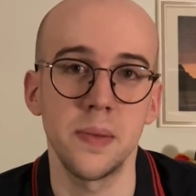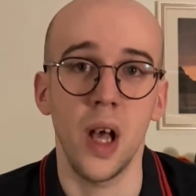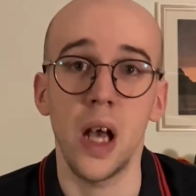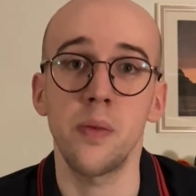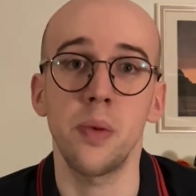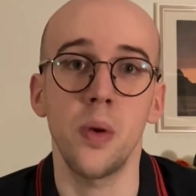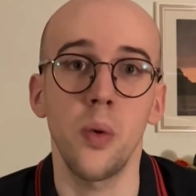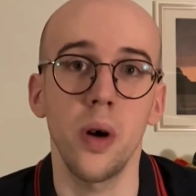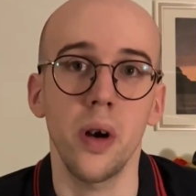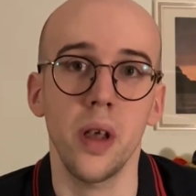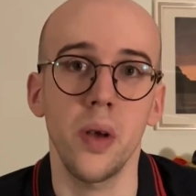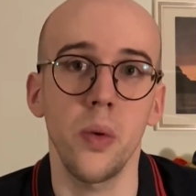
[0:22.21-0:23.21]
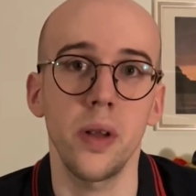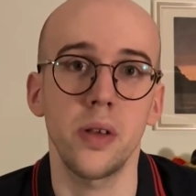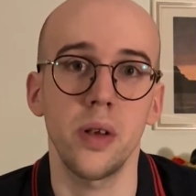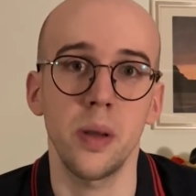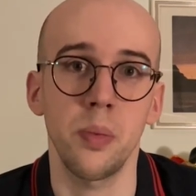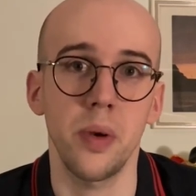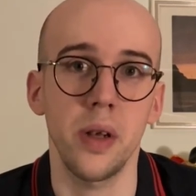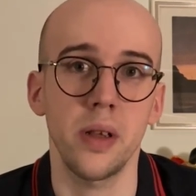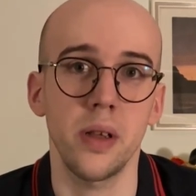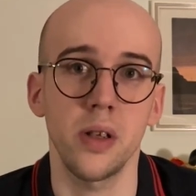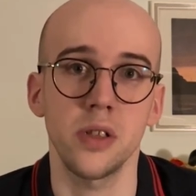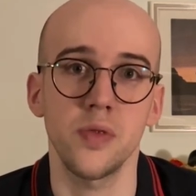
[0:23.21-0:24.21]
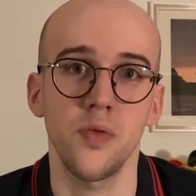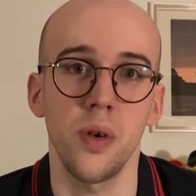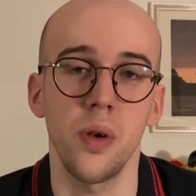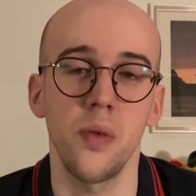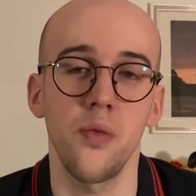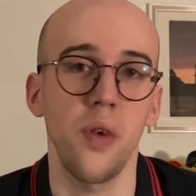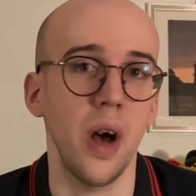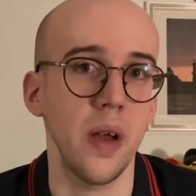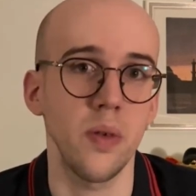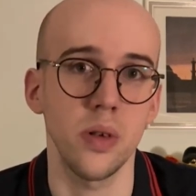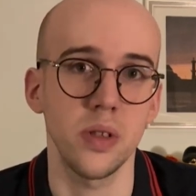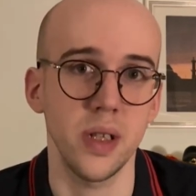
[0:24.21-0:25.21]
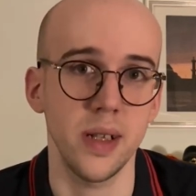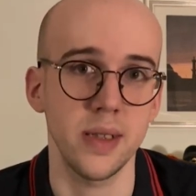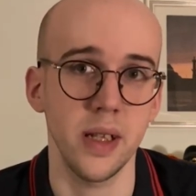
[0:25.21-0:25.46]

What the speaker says: I've been working with 3D printers for 5 or 6